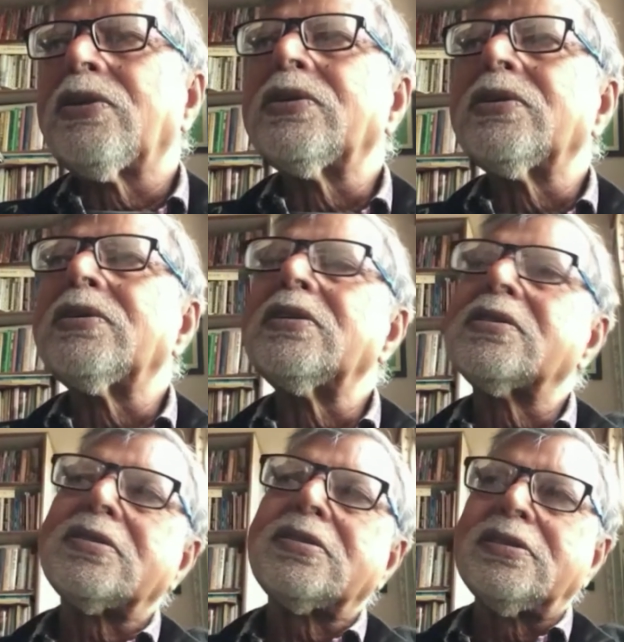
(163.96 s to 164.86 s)
although
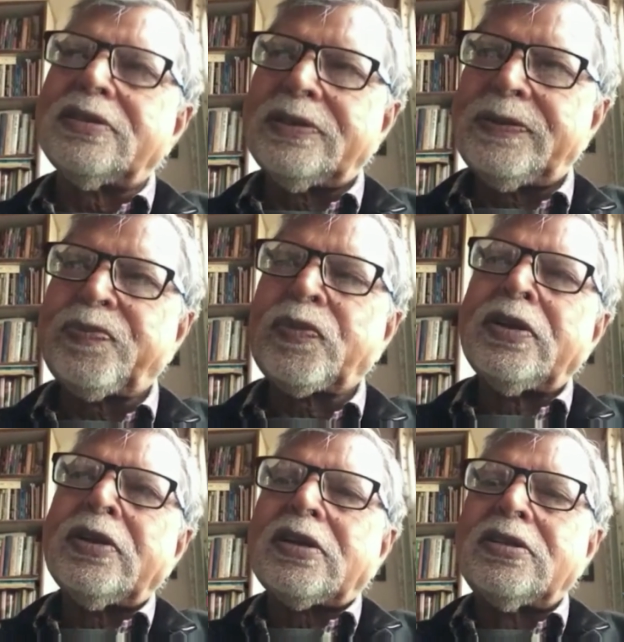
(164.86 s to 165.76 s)
it's
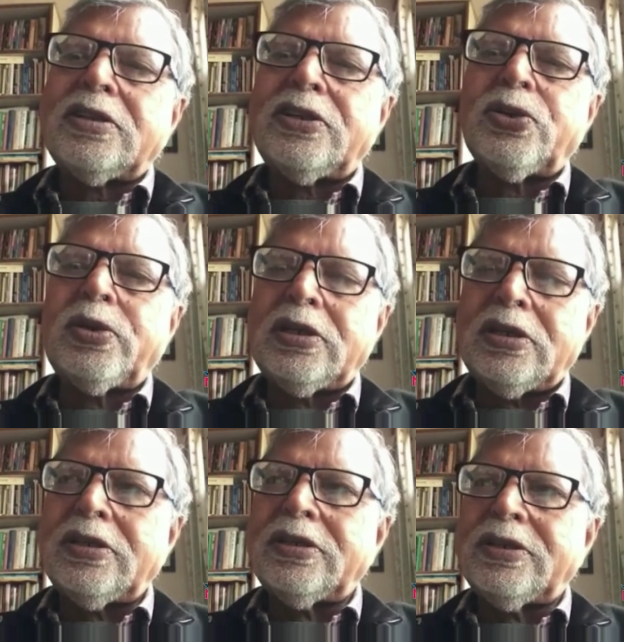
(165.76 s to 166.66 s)
considered to
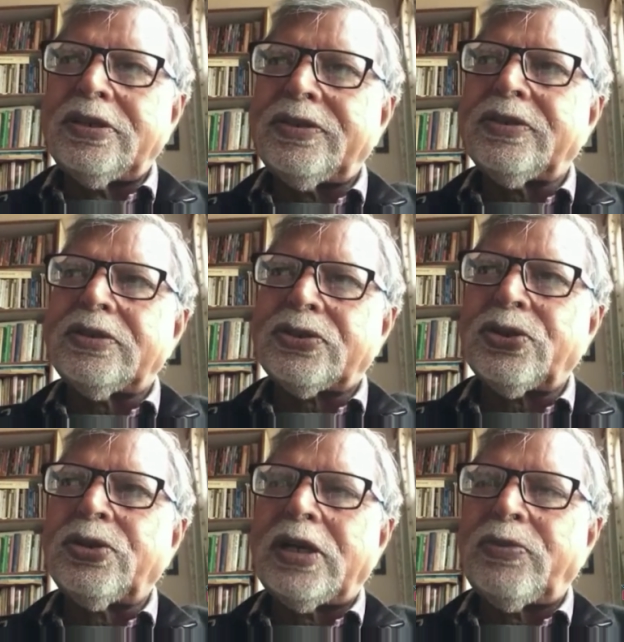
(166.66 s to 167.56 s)
be,
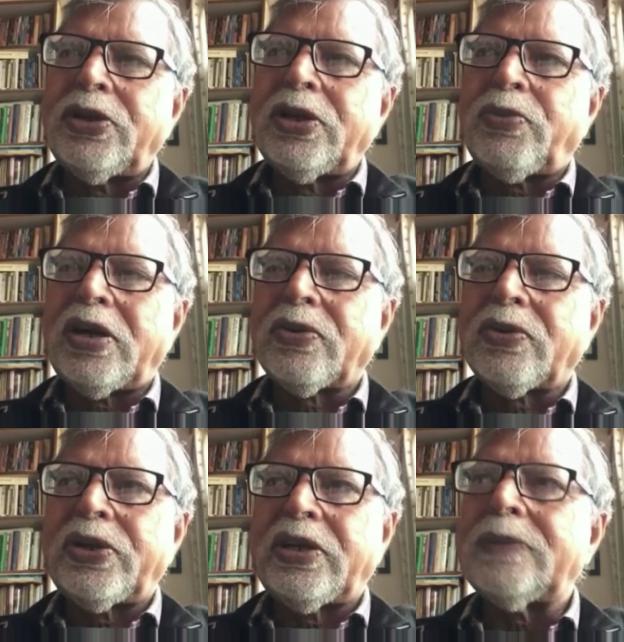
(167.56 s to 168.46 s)
it should have been a part
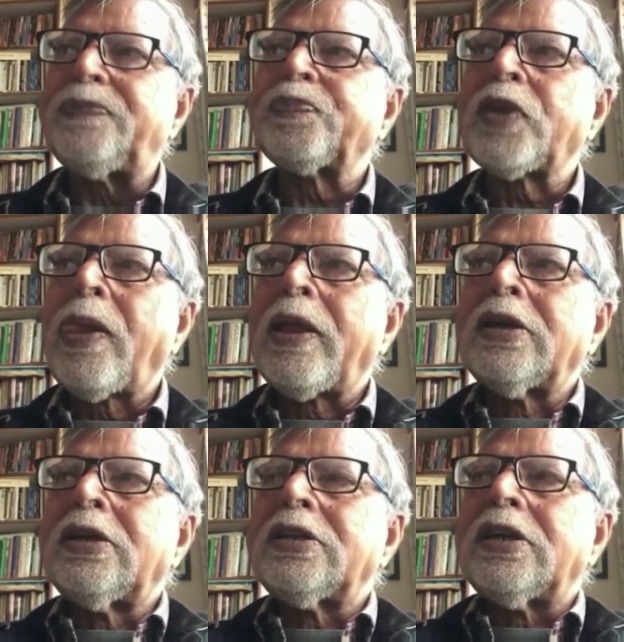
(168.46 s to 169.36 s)
of Punjab.
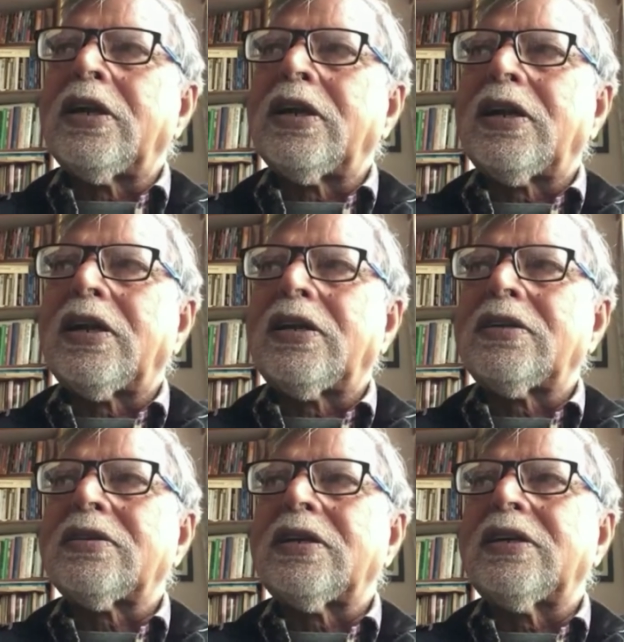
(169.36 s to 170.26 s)

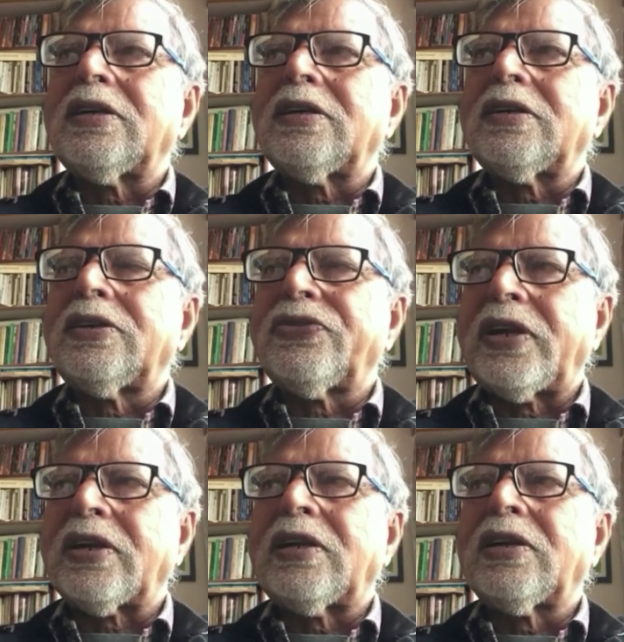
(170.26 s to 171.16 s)
Chandigarh is a
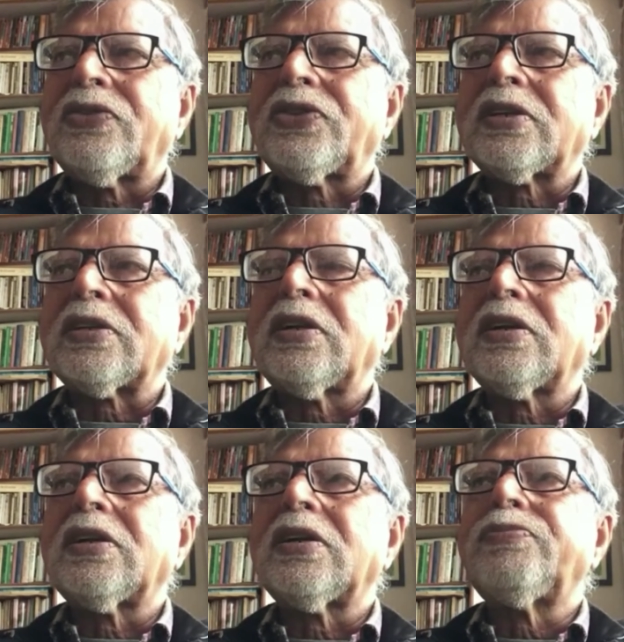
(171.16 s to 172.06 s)
different kind of thing.
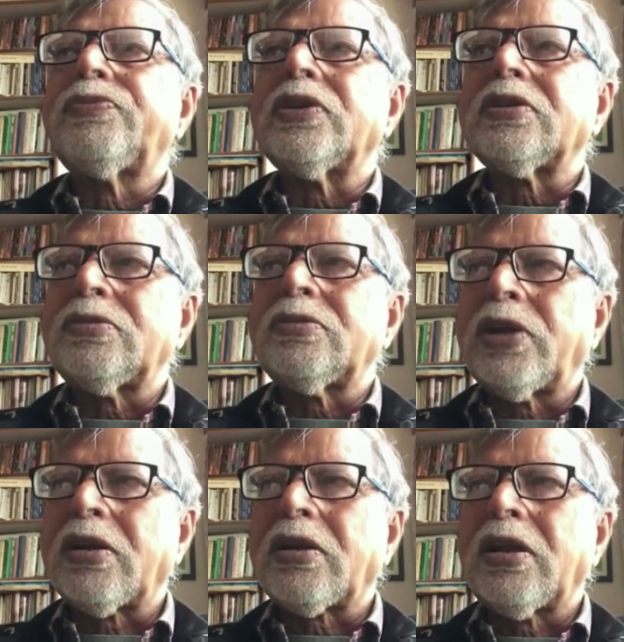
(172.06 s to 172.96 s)
Chandigarh
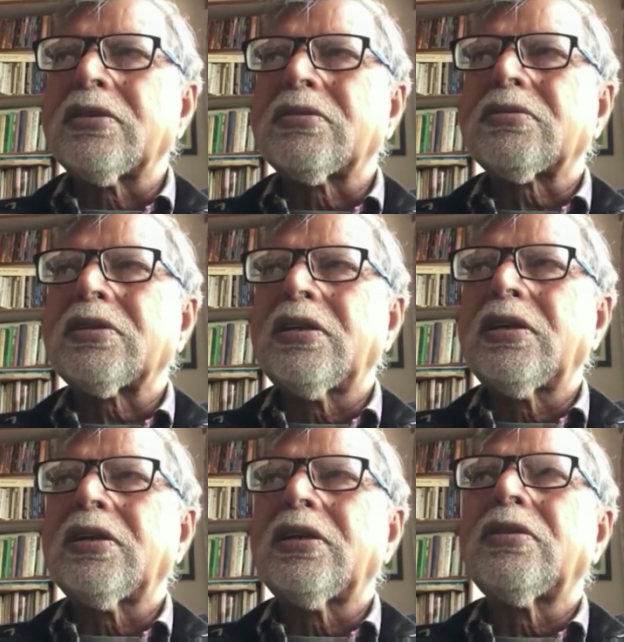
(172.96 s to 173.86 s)
is a middle class
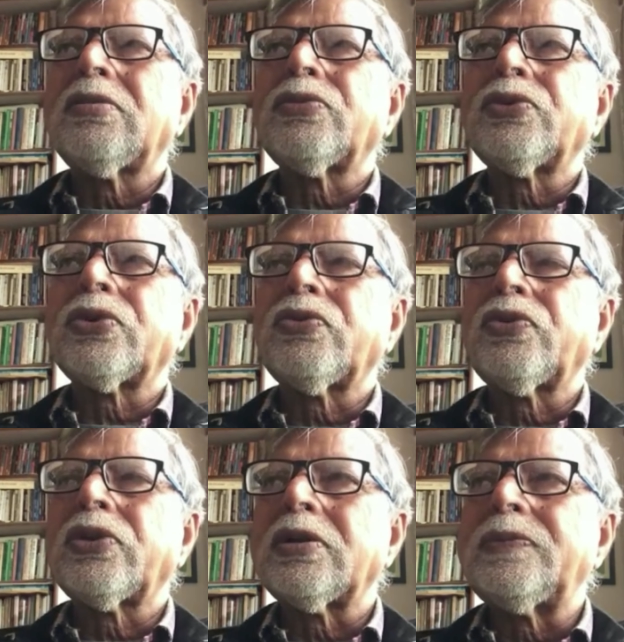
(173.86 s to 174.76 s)
area and
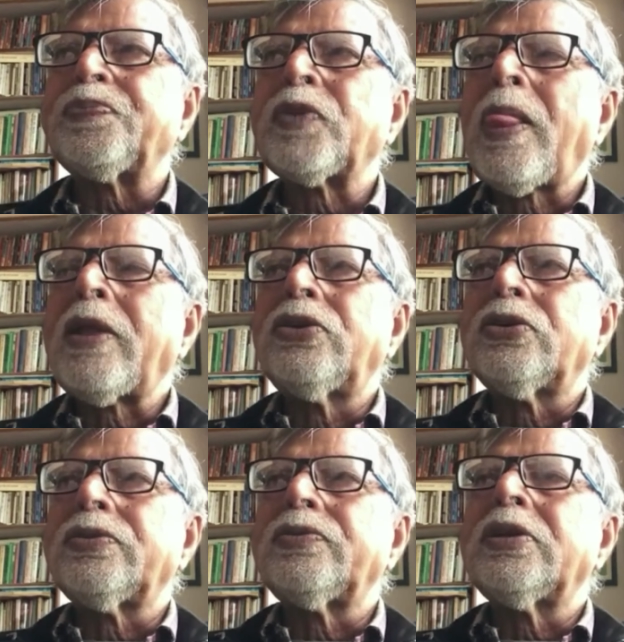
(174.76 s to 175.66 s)
moreover,
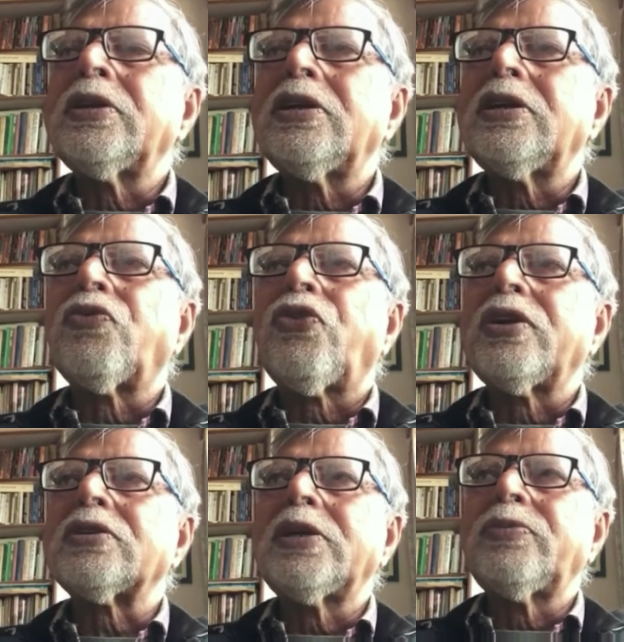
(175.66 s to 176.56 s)

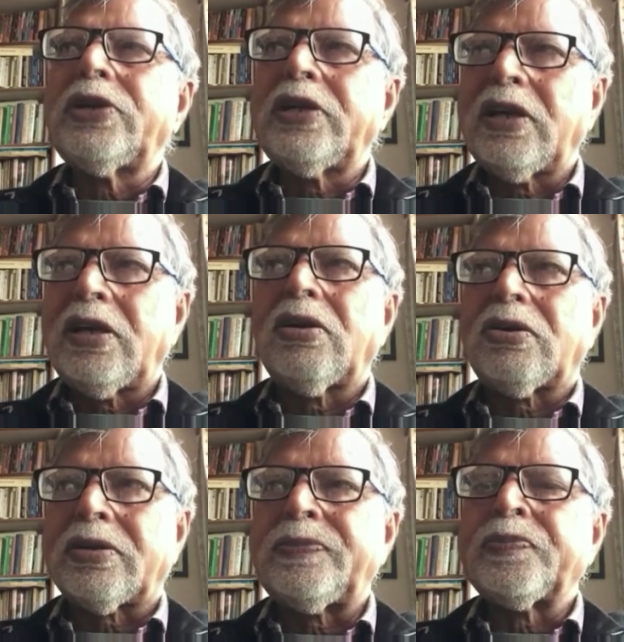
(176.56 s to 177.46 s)
influenced by media a
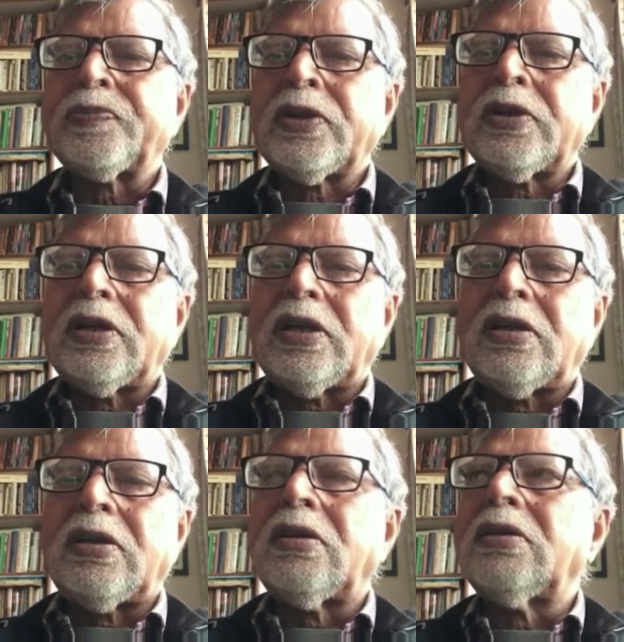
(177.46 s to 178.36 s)
lot.
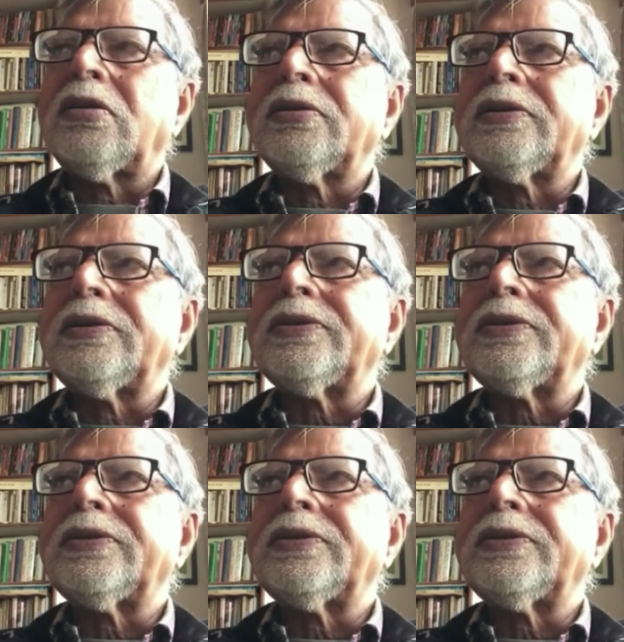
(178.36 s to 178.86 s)
And